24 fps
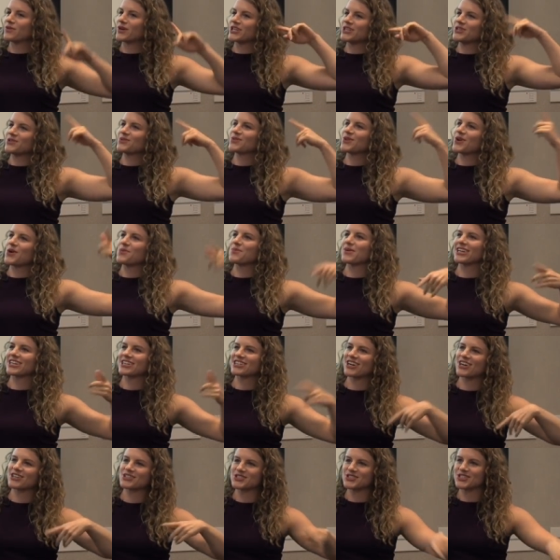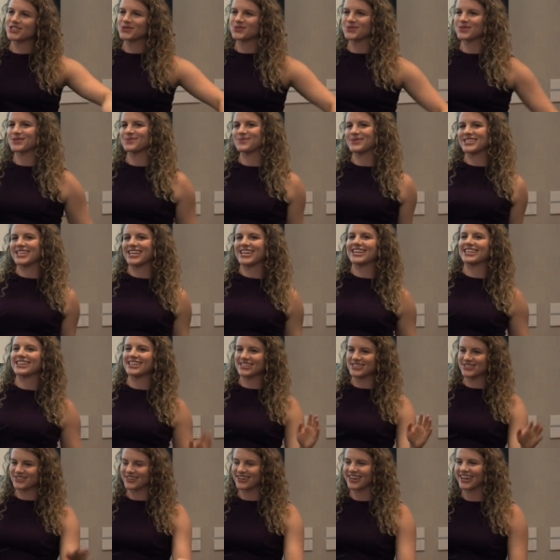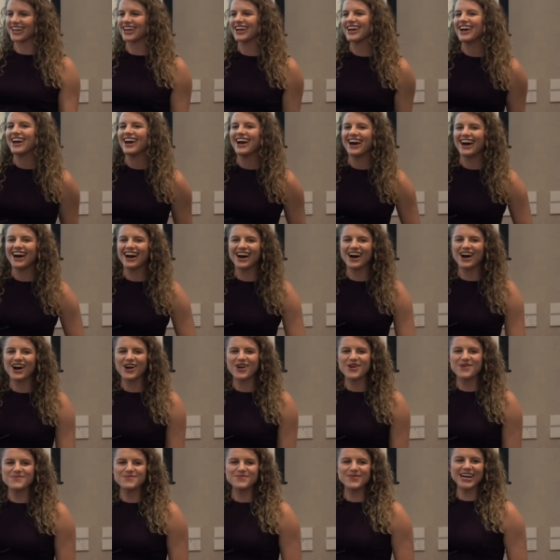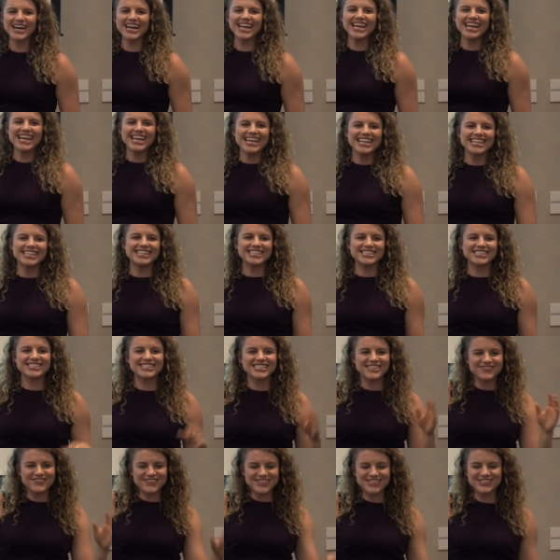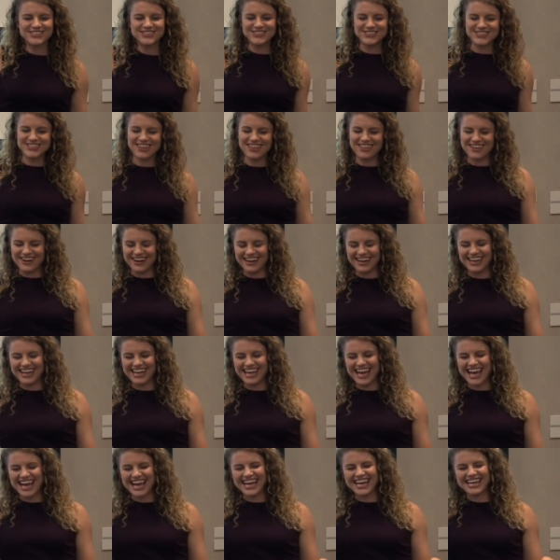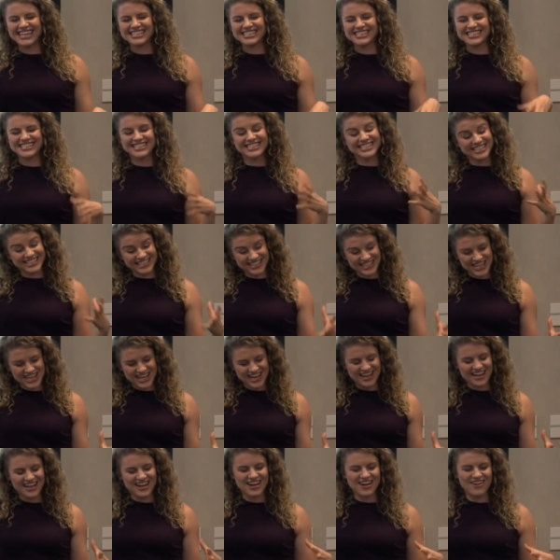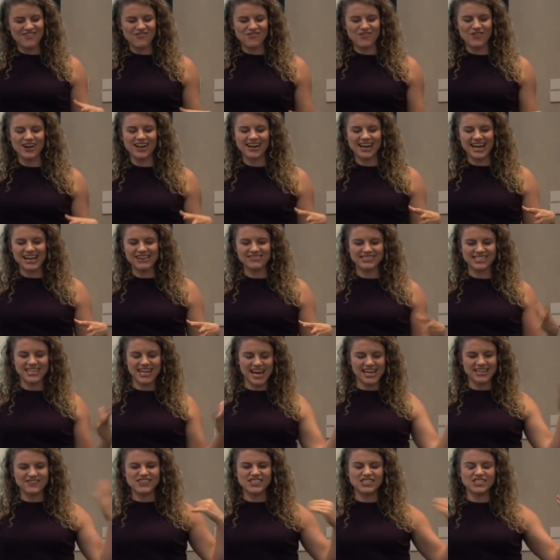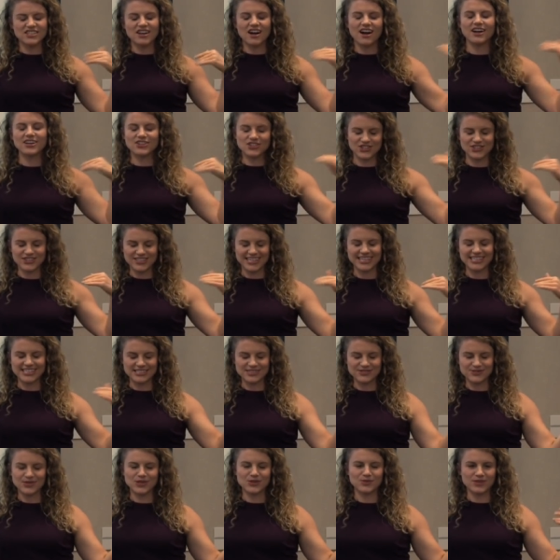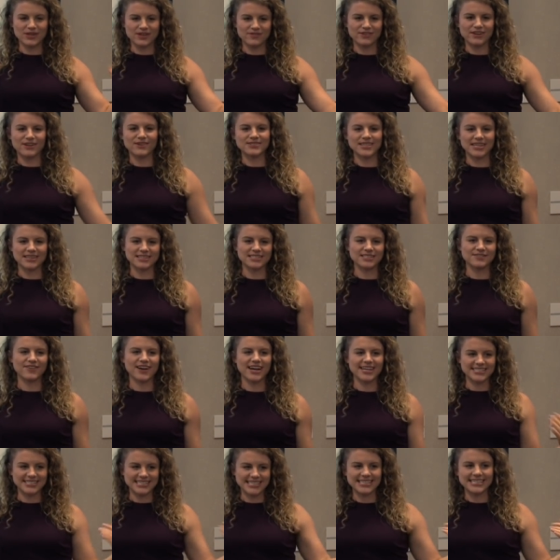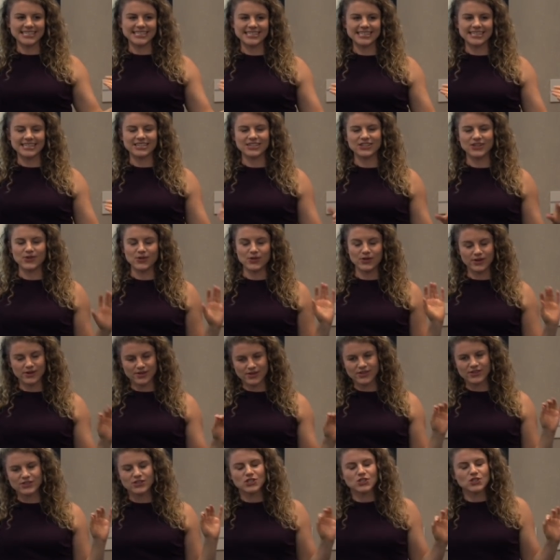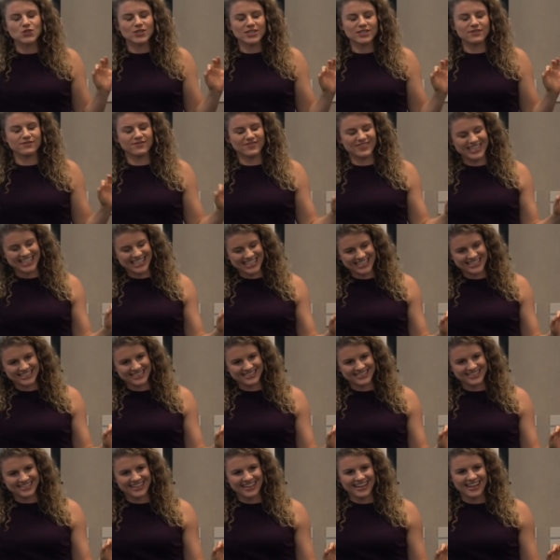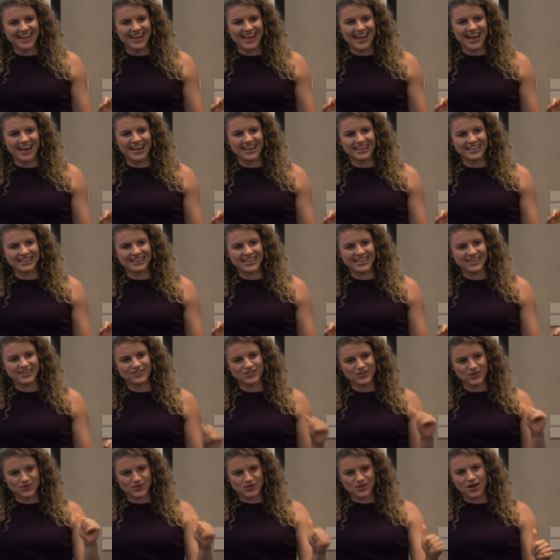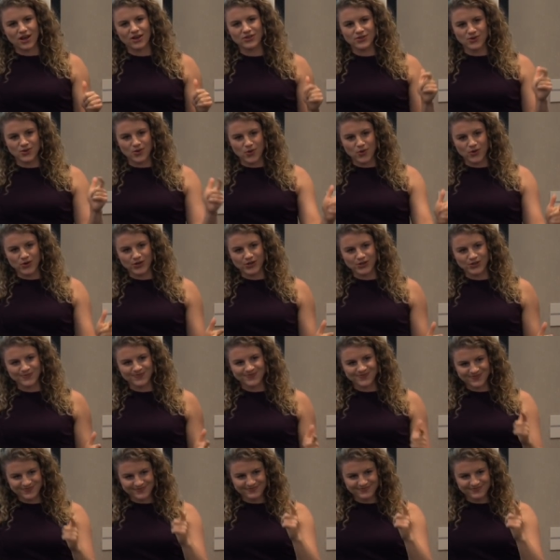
you know might contradict what I'm saying, that's okay. But there's different schools of thought, and what I was kind of indoctrinated with whenever I was at this fasting clinic, they're strict vegans, and they're no salt, no oil